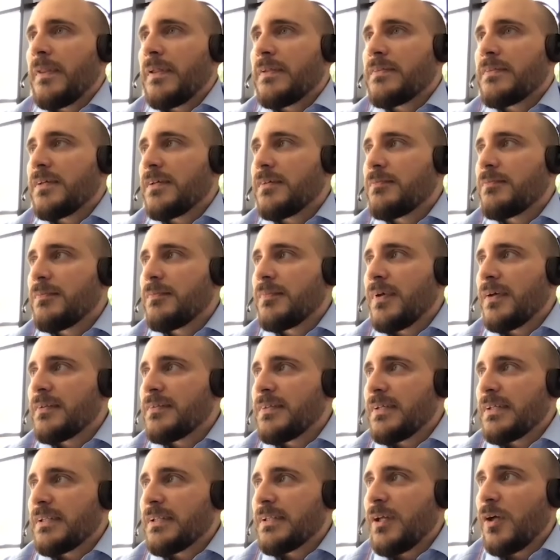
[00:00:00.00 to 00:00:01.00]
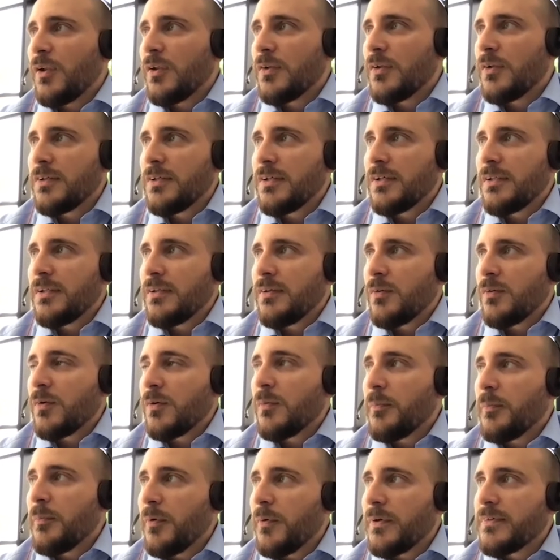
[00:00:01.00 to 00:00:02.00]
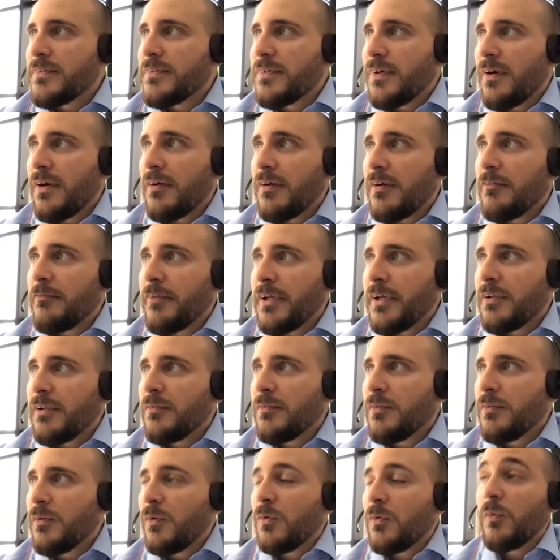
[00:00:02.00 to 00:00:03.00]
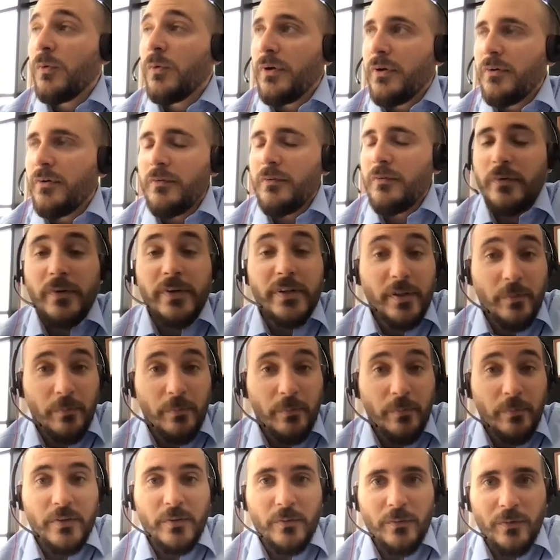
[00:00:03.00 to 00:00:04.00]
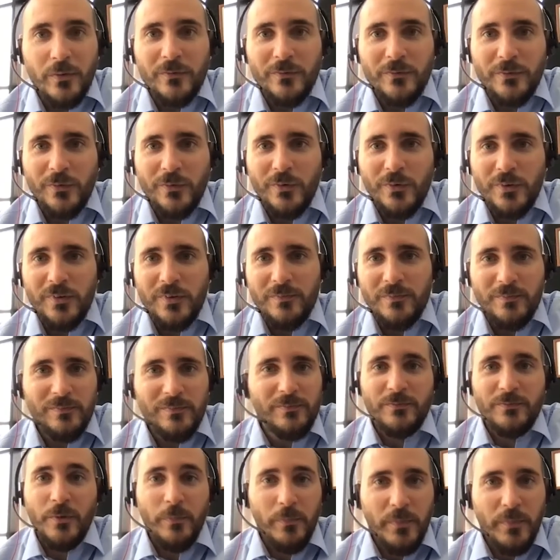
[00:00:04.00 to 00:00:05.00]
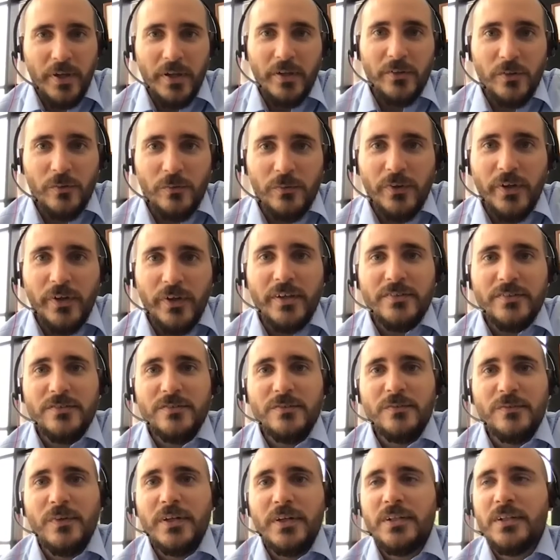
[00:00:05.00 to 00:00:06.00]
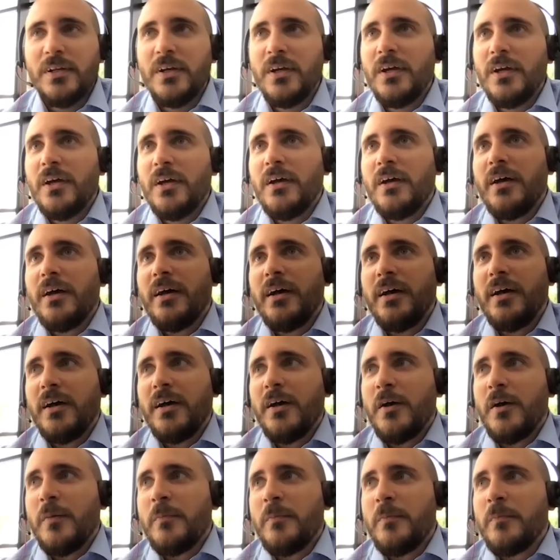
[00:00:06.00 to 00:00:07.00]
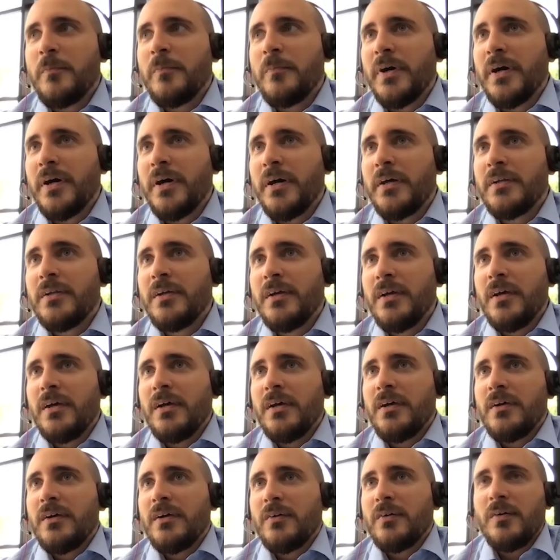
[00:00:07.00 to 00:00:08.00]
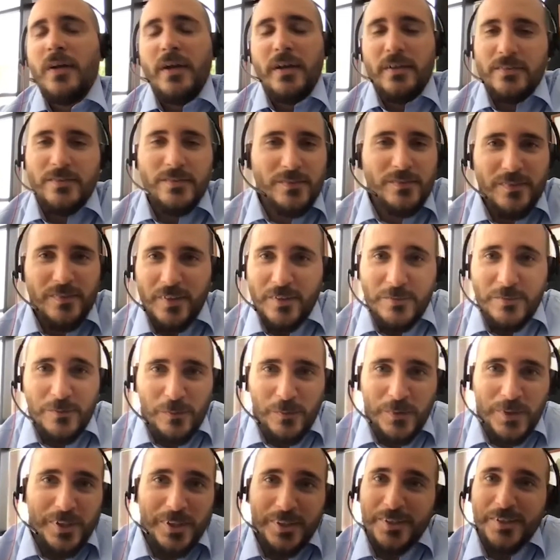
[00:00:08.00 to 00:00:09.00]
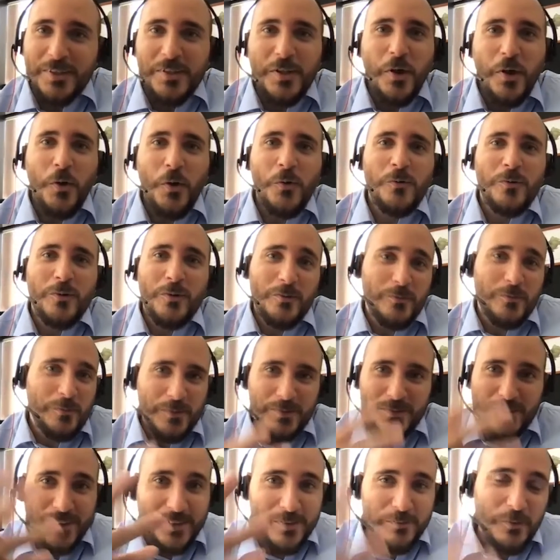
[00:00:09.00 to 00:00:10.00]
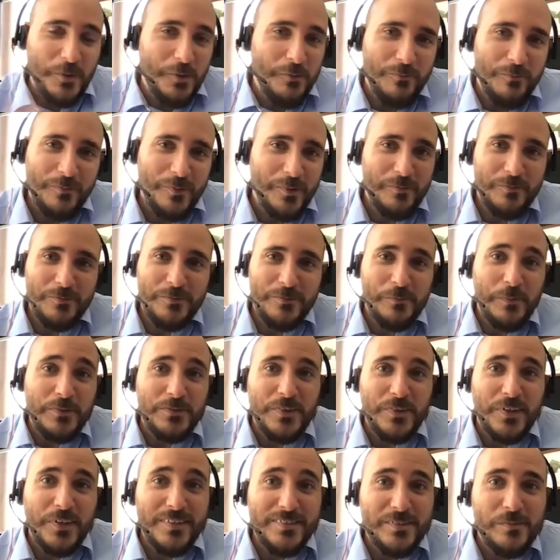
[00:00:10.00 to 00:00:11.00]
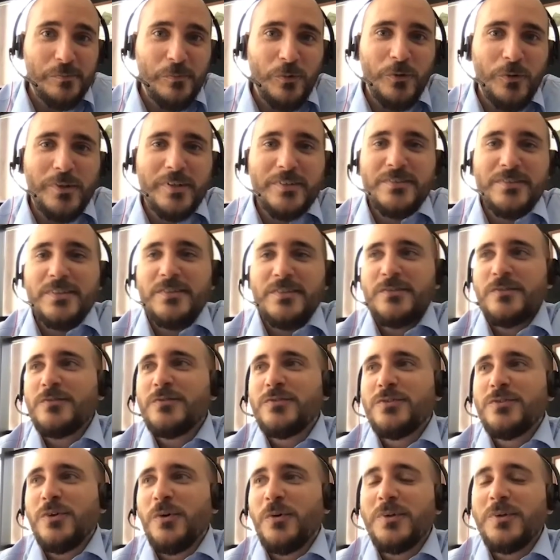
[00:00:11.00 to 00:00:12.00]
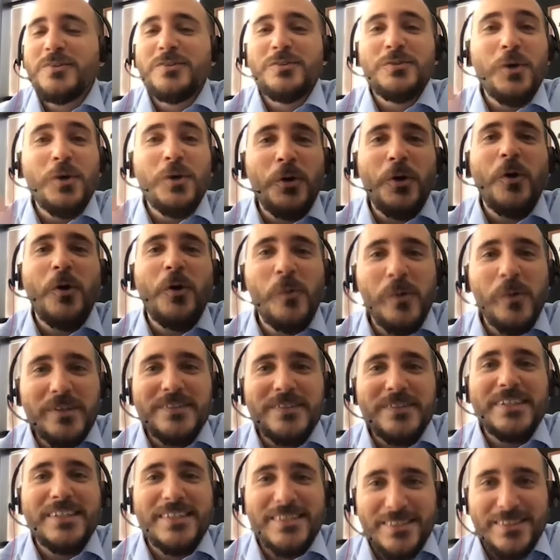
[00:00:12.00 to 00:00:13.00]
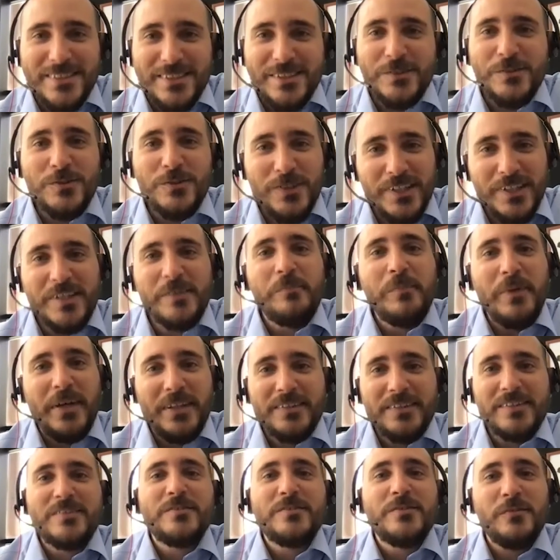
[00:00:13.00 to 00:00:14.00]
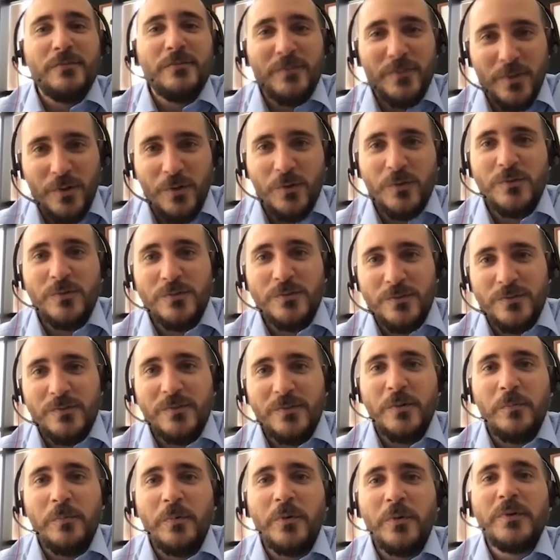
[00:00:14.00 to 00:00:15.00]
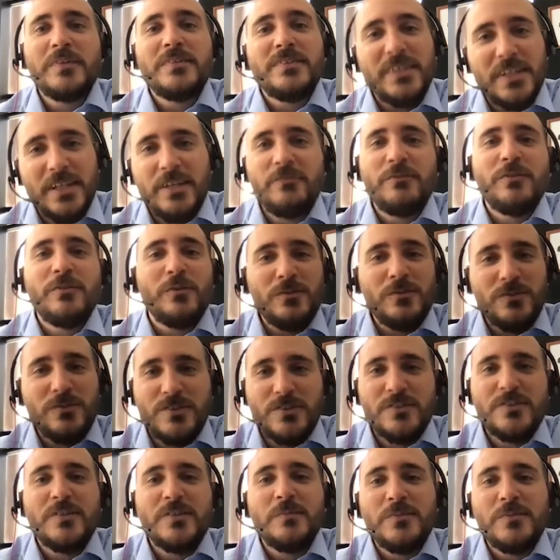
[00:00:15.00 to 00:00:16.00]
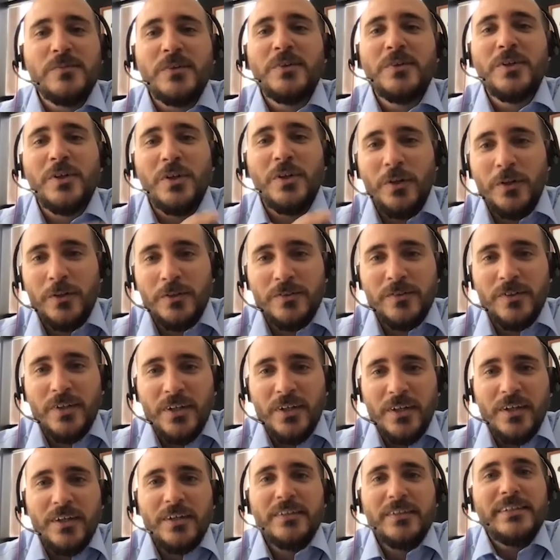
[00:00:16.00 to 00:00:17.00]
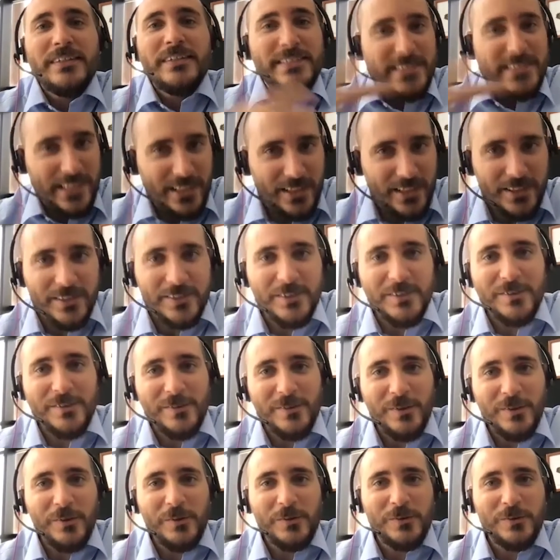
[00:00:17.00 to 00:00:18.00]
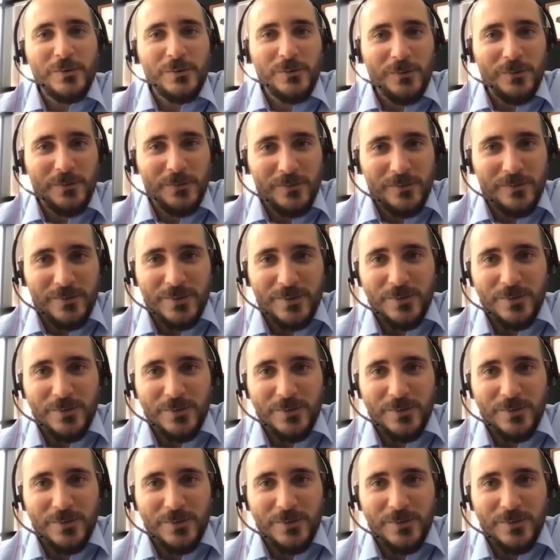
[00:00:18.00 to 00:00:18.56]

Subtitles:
let's say the technology or components that are available or were already available from AWS, right? But as we know, especially we specialize in modernization, so it's not always easy to take advantage of those components if your systems are not designed to